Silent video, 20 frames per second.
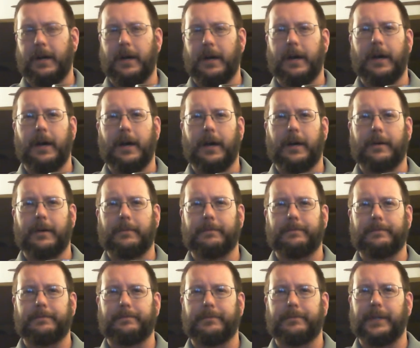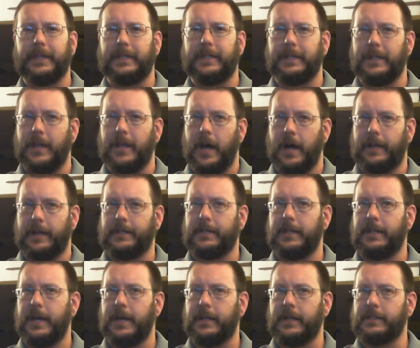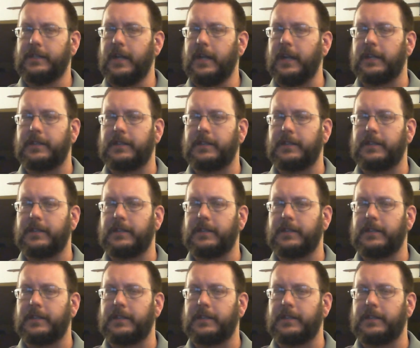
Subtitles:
but not to that extent.